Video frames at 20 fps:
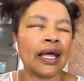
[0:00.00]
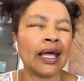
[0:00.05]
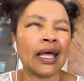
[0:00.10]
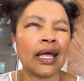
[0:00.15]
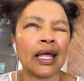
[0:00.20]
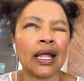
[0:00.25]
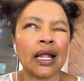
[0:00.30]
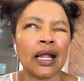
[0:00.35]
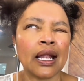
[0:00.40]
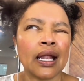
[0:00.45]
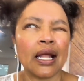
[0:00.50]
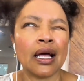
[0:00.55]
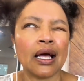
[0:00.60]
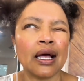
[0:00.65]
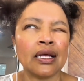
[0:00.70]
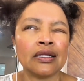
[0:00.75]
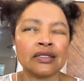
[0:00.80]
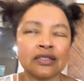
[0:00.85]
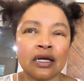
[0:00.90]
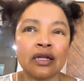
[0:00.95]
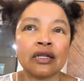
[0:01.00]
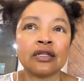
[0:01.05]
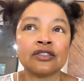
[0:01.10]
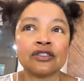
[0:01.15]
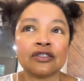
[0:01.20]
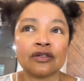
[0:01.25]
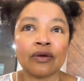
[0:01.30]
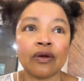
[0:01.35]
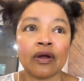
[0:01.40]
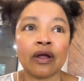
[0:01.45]
and it's
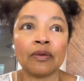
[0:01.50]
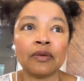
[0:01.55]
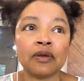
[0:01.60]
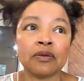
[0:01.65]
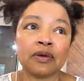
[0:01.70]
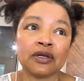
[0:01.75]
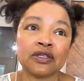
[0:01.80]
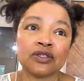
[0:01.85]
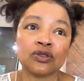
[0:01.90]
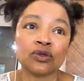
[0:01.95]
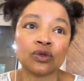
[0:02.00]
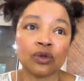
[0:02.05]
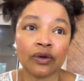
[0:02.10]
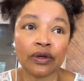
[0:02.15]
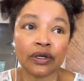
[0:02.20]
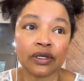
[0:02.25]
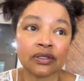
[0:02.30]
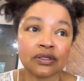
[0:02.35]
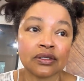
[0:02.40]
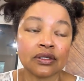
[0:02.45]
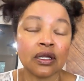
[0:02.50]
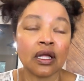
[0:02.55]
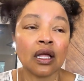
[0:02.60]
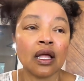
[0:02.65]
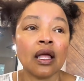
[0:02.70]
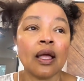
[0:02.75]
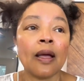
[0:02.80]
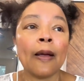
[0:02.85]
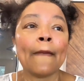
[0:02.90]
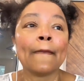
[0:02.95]
on Instagram in my
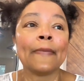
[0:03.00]
stories.